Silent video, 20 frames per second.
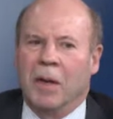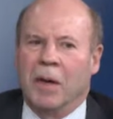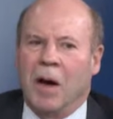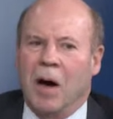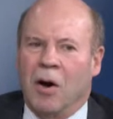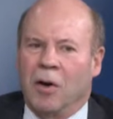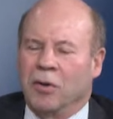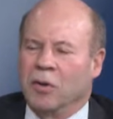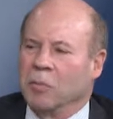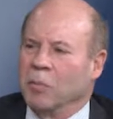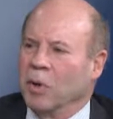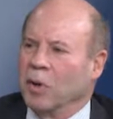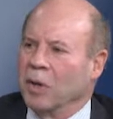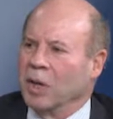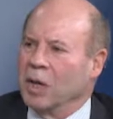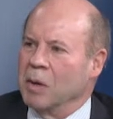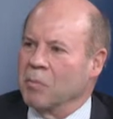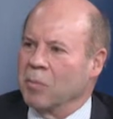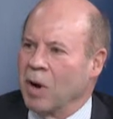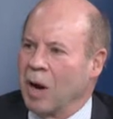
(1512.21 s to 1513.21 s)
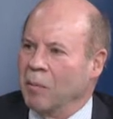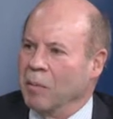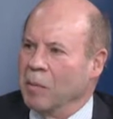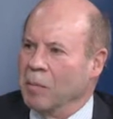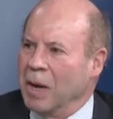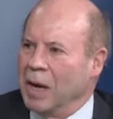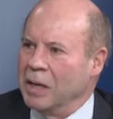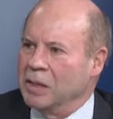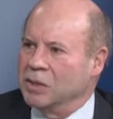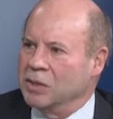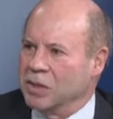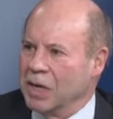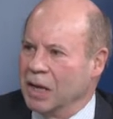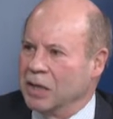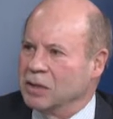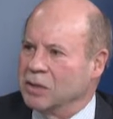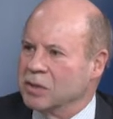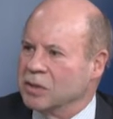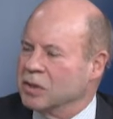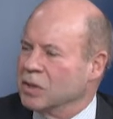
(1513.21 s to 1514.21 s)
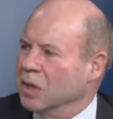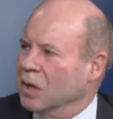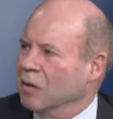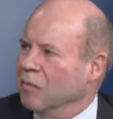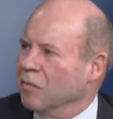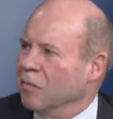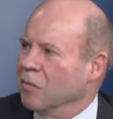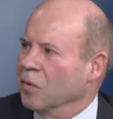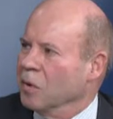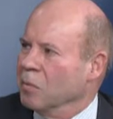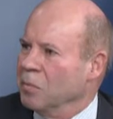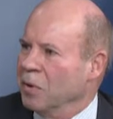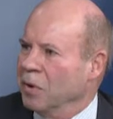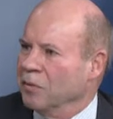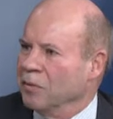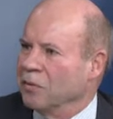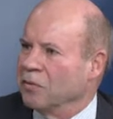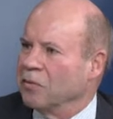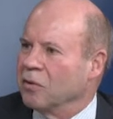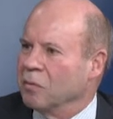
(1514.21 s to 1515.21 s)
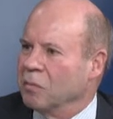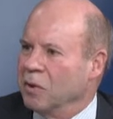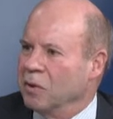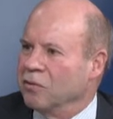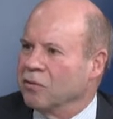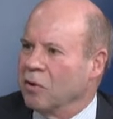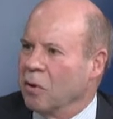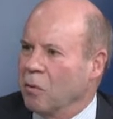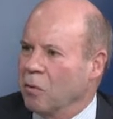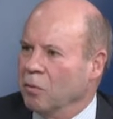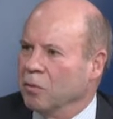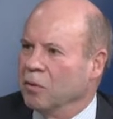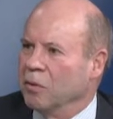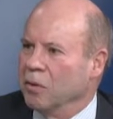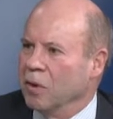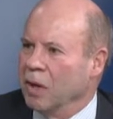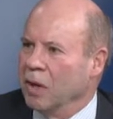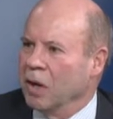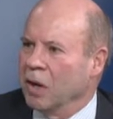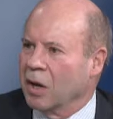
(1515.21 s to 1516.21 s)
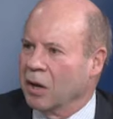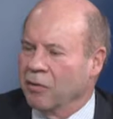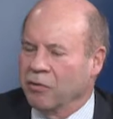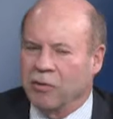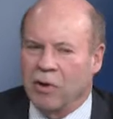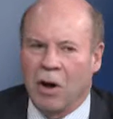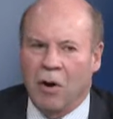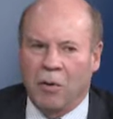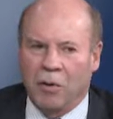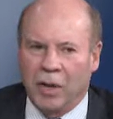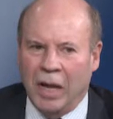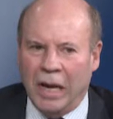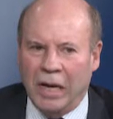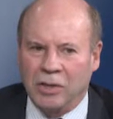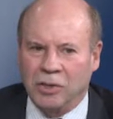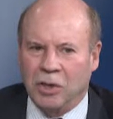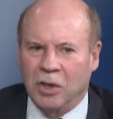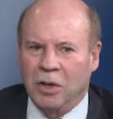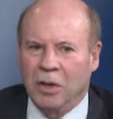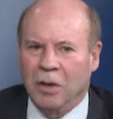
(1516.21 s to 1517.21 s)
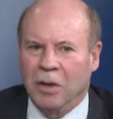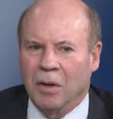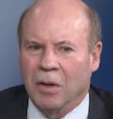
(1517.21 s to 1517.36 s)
Ultimately, it probably made sense for the business to be sold in a consolidation,